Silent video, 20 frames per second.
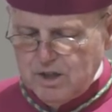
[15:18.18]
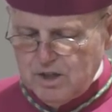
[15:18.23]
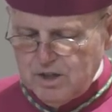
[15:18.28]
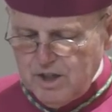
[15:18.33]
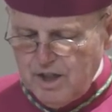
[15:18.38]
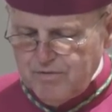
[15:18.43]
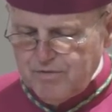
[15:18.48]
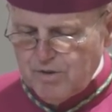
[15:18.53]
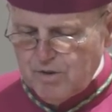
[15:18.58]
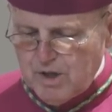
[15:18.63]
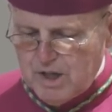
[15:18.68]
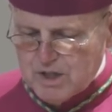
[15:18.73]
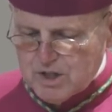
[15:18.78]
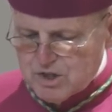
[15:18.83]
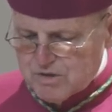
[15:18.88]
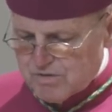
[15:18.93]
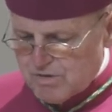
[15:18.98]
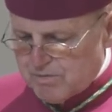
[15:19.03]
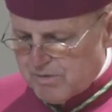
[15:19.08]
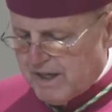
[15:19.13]
and deliver
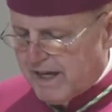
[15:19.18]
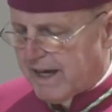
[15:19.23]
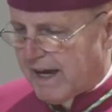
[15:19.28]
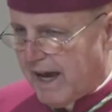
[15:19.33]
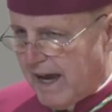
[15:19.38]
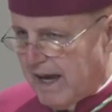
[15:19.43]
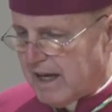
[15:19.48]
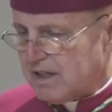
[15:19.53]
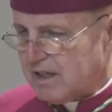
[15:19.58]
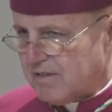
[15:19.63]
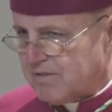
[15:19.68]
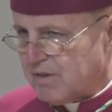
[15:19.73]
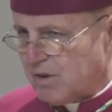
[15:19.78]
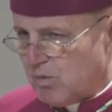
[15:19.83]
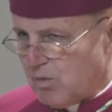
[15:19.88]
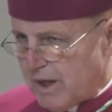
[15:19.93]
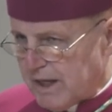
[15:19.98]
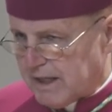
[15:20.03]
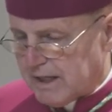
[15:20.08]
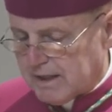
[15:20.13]
us from the hand
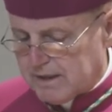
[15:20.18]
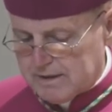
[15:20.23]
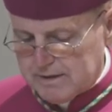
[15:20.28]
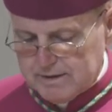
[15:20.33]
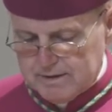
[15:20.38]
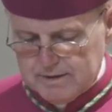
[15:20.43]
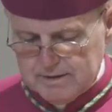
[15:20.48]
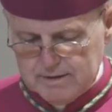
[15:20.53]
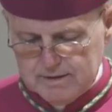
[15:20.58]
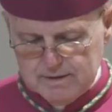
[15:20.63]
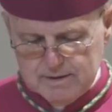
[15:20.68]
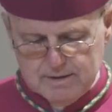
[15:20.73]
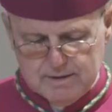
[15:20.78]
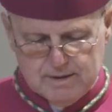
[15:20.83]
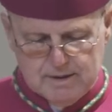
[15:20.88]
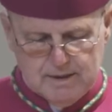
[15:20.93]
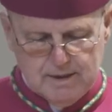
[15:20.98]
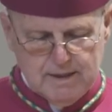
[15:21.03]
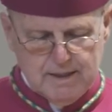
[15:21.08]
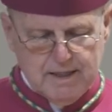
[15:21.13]
of the wicked,
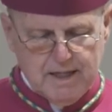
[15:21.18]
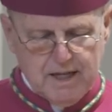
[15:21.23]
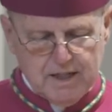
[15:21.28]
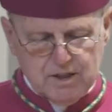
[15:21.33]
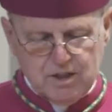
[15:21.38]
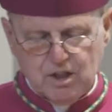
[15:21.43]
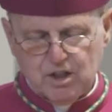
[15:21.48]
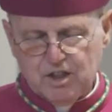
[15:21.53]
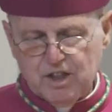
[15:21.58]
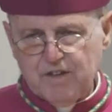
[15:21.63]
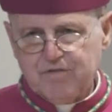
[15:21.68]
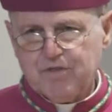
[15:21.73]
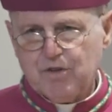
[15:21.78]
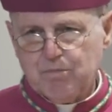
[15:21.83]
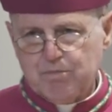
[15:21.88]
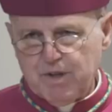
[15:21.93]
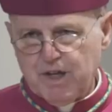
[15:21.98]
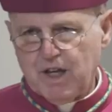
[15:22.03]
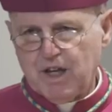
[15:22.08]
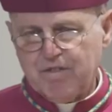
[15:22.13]
and
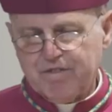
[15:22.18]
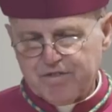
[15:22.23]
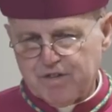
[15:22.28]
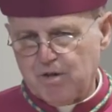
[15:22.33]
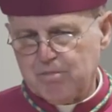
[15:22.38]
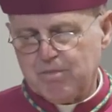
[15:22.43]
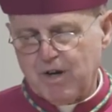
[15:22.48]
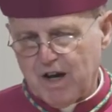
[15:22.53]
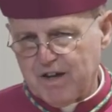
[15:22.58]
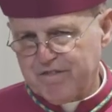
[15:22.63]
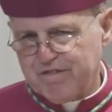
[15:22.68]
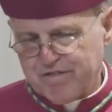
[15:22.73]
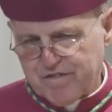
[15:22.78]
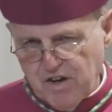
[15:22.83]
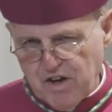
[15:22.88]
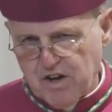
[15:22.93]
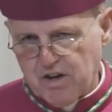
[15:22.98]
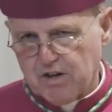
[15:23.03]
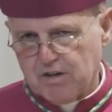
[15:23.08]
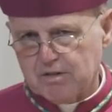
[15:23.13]
deliver me from my
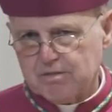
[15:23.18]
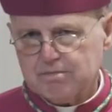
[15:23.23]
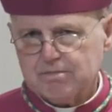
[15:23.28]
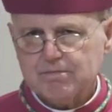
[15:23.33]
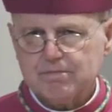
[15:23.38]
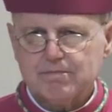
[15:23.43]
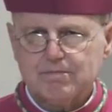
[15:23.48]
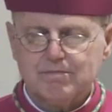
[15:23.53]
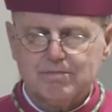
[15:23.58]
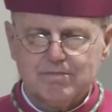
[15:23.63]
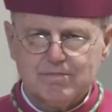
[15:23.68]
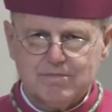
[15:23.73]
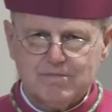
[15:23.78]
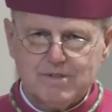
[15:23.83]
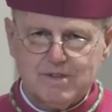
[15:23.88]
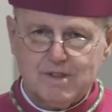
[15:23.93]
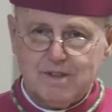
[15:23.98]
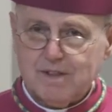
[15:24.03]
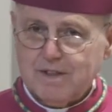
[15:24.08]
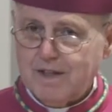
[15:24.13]
fear.
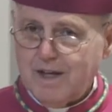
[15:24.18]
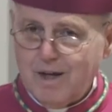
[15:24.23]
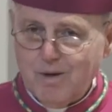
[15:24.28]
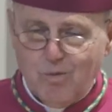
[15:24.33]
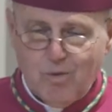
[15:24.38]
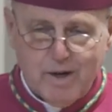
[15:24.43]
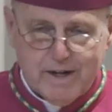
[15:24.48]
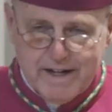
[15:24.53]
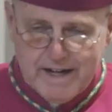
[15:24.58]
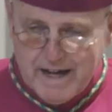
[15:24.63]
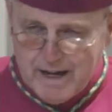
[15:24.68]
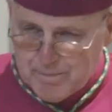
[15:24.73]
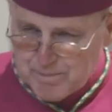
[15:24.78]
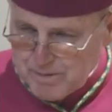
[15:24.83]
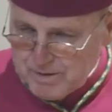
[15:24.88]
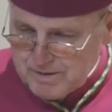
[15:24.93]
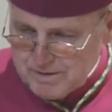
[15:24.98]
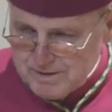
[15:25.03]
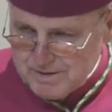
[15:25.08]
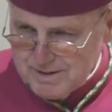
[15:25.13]
And what
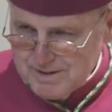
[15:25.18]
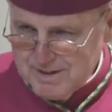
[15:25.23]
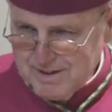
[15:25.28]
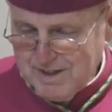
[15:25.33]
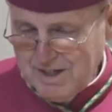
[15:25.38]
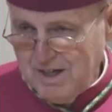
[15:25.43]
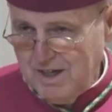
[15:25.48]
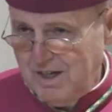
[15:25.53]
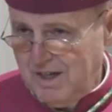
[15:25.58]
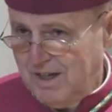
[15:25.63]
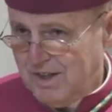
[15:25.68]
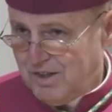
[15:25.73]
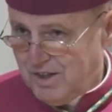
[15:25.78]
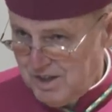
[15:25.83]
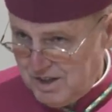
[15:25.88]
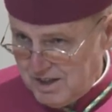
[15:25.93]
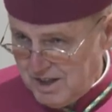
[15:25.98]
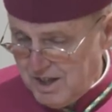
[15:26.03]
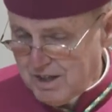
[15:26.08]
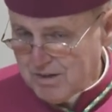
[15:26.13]
happened?
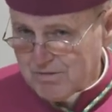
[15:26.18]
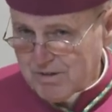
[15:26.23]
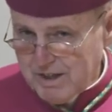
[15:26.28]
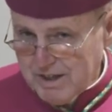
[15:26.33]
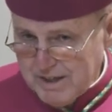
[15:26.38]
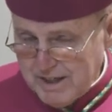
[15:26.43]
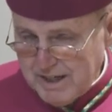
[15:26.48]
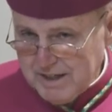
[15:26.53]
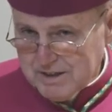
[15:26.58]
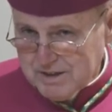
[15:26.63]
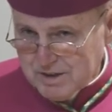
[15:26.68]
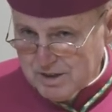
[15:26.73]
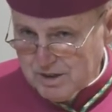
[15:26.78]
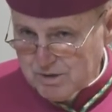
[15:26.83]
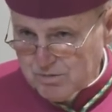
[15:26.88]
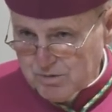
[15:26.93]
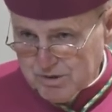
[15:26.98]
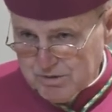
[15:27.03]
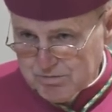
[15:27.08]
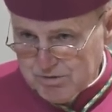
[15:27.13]
The king
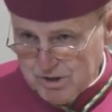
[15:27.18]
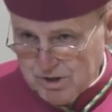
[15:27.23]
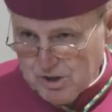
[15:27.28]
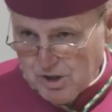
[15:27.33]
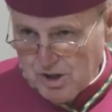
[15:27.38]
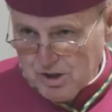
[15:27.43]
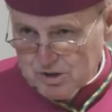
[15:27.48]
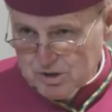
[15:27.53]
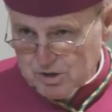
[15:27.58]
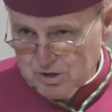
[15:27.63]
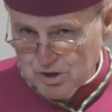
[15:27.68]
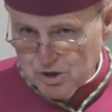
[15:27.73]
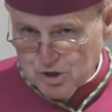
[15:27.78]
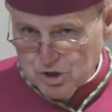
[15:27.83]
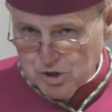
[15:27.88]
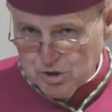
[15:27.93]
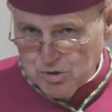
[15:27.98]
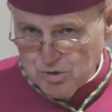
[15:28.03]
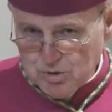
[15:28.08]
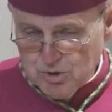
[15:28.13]
relented with regard to
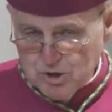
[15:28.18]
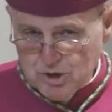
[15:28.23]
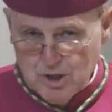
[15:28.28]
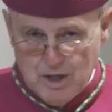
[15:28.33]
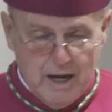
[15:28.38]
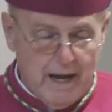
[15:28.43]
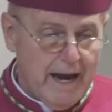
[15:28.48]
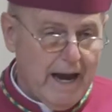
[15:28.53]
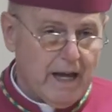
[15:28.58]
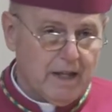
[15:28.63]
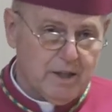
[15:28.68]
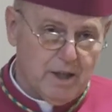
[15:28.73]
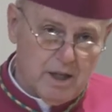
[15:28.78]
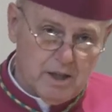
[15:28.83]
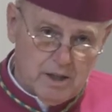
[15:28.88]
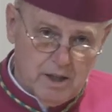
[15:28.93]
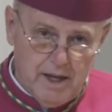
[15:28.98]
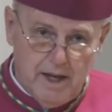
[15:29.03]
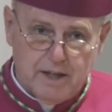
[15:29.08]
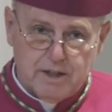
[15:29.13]
the Jews, and
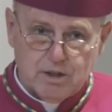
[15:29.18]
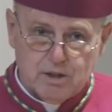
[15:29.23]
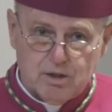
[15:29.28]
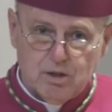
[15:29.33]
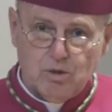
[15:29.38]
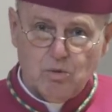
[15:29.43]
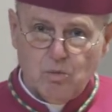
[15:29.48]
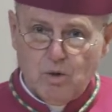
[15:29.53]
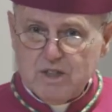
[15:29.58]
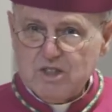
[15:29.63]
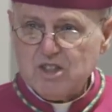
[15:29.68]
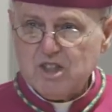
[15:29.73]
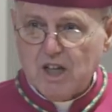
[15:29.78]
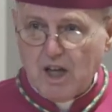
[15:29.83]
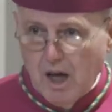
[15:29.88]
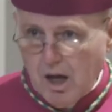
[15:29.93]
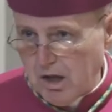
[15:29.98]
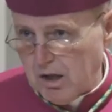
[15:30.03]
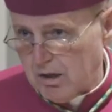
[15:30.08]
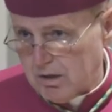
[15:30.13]
then later was
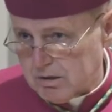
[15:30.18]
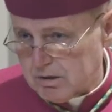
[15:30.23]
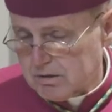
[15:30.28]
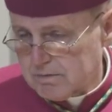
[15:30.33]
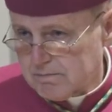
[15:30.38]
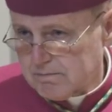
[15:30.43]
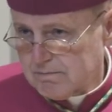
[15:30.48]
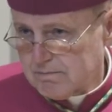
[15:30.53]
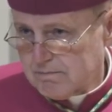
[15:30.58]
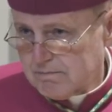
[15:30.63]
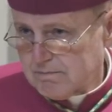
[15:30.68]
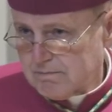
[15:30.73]
killed.